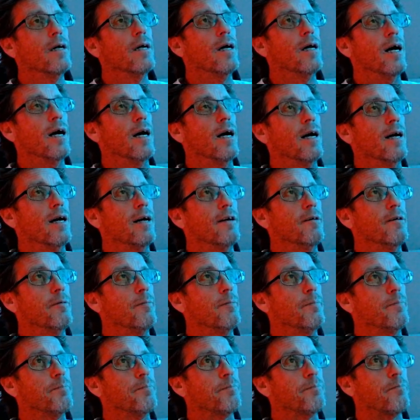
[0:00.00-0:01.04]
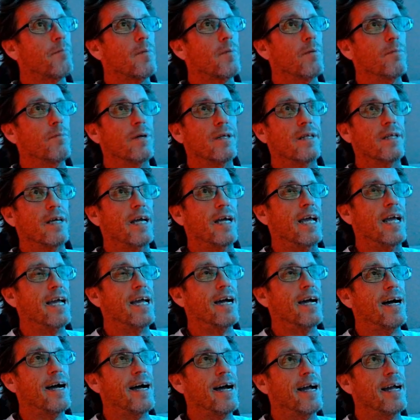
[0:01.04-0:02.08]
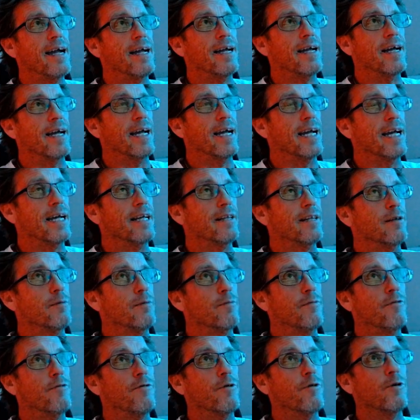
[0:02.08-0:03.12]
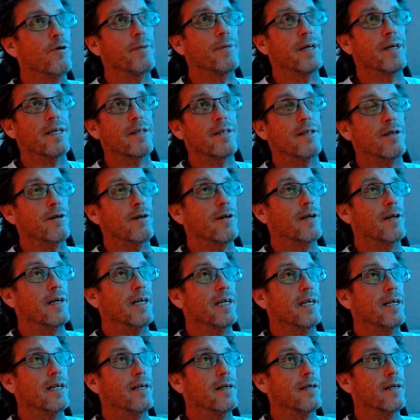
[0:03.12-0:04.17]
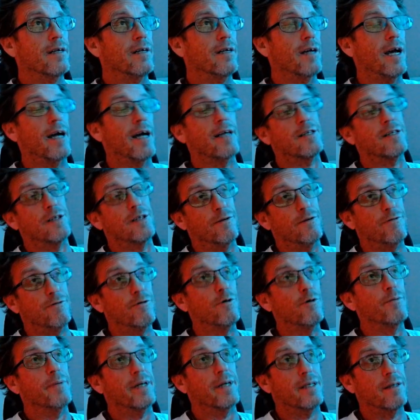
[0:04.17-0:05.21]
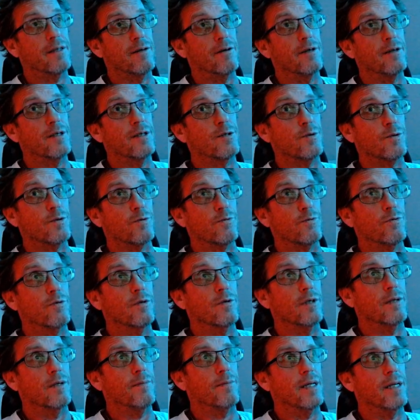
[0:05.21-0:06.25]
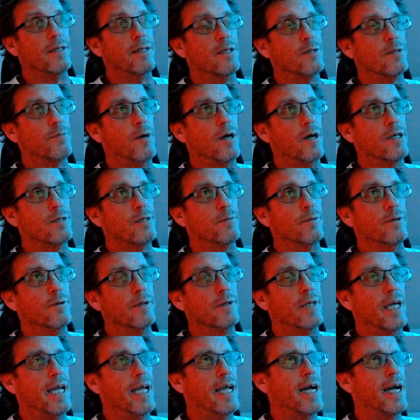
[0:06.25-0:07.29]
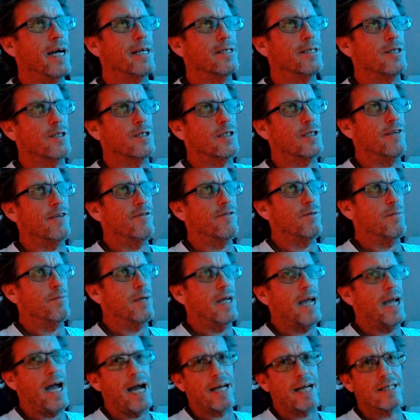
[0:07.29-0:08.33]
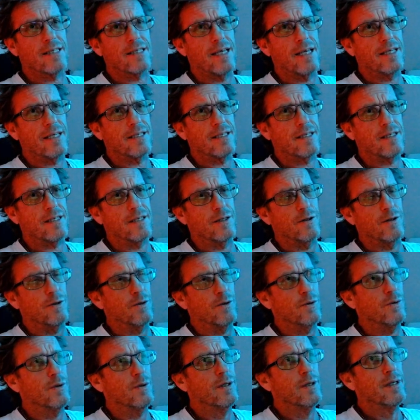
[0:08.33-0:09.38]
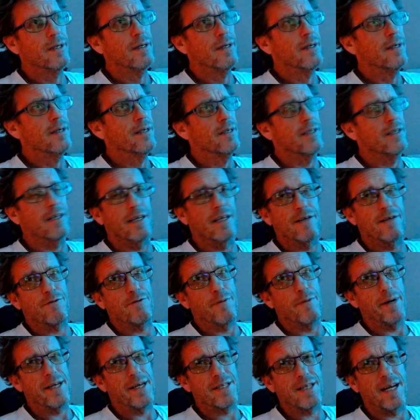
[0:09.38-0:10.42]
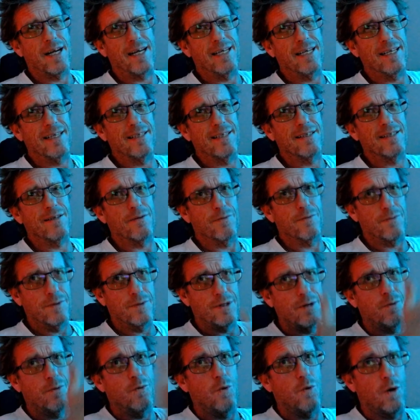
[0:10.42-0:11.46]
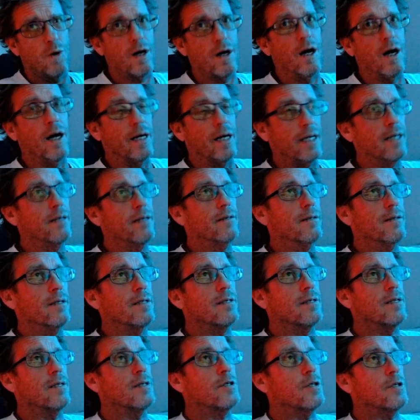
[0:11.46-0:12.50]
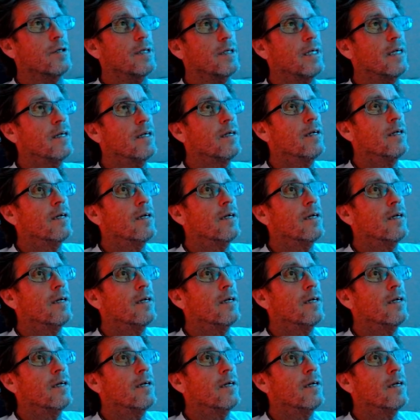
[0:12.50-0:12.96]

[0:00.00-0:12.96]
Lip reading: But the AI and the full MICT theory, actually the full MICT theory is what's really made this possible. The AI has just given me access to the information I needed to work on it, essentially.